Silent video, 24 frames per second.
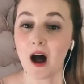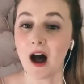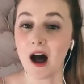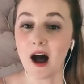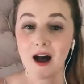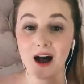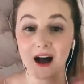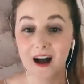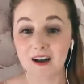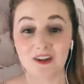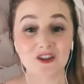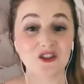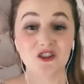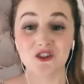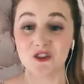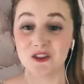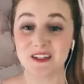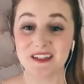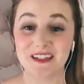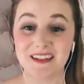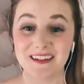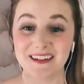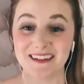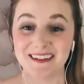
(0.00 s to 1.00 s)

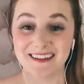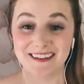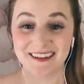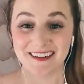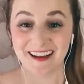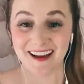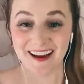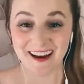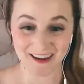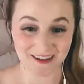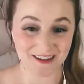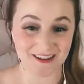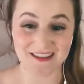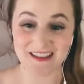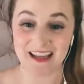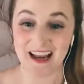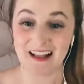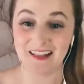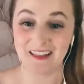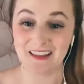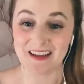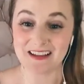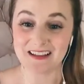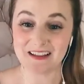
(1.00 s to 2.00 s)
100
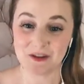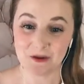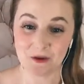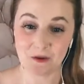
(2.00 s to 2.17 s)
hairstylists